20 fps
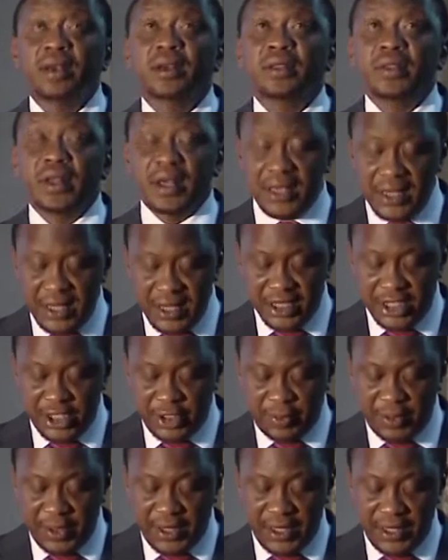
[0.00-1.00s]
The
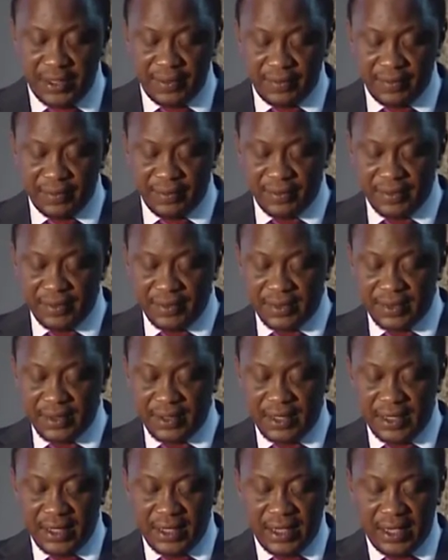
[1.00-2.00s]
ESP
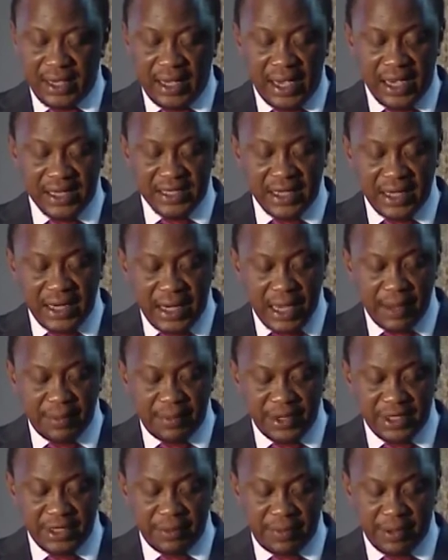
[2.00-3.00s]
has an
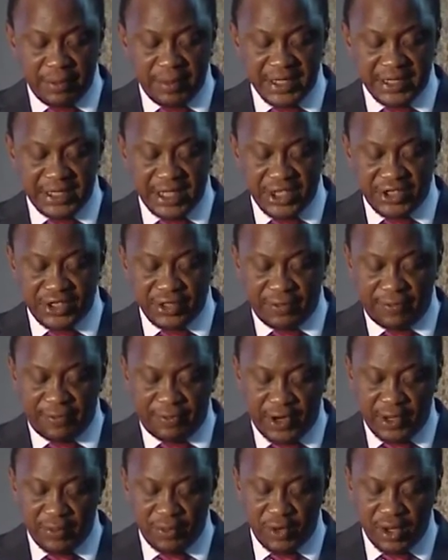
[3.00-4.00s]
elaborate implementation
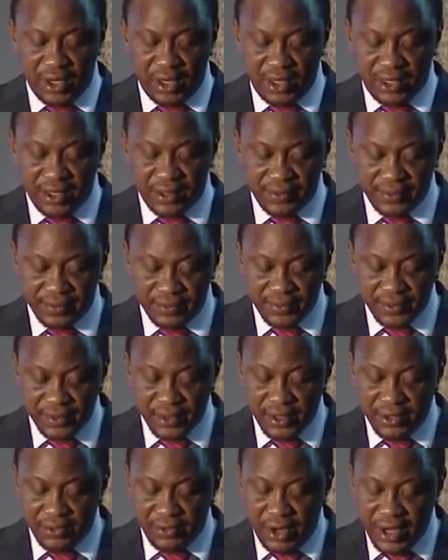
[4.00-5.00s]
framework
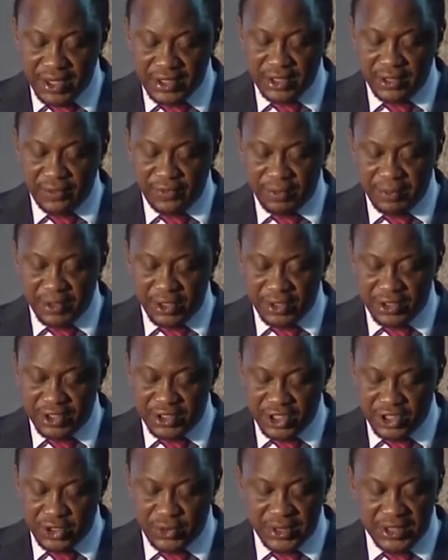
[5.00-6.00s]
ranging from the
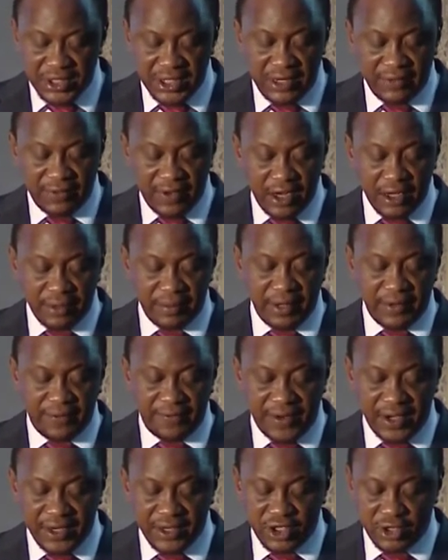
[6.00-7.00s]
Constituency Development
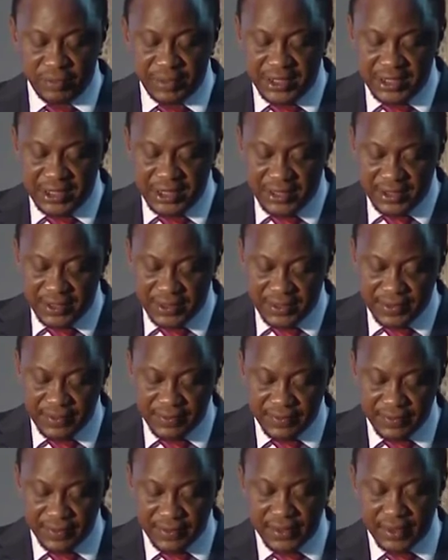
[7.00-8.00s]
Fund
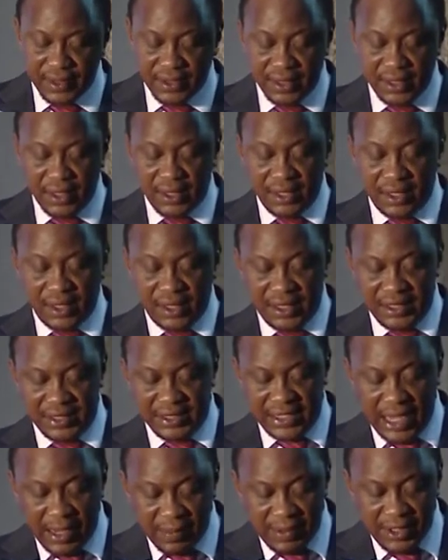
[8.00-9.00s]
committees,
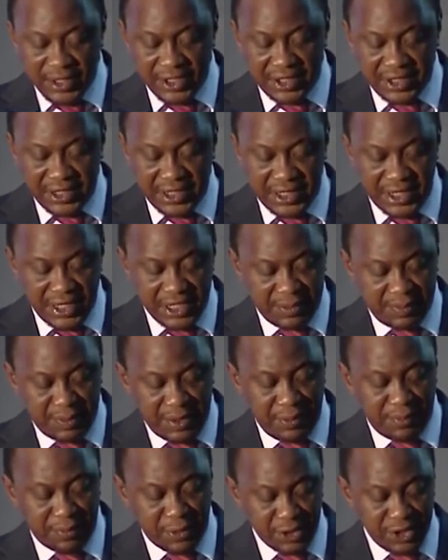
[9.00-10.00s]
established
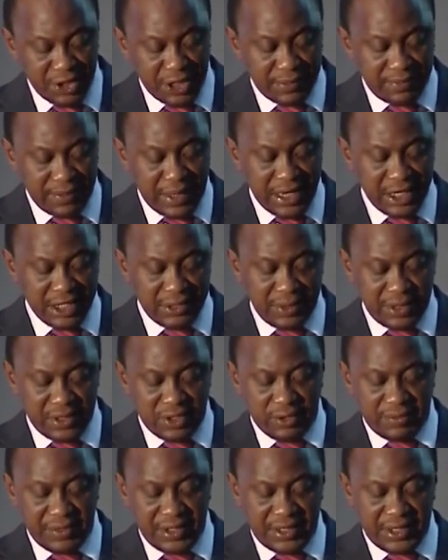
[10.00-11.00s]
ESP project management
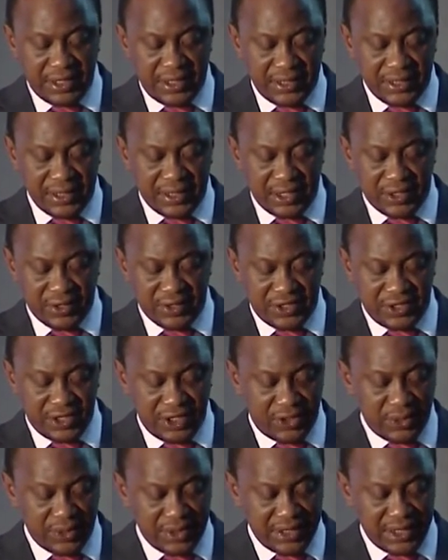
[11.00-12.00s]
committees at the
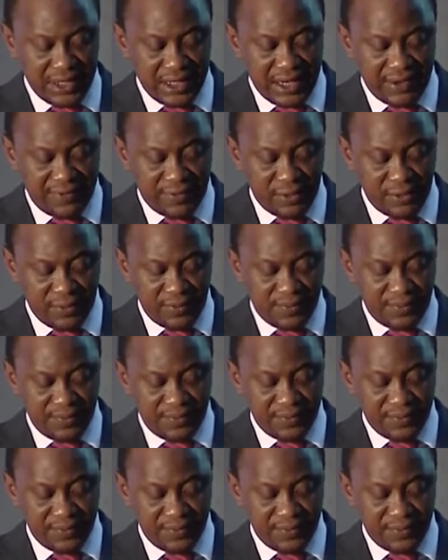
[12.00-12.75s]
constituency level,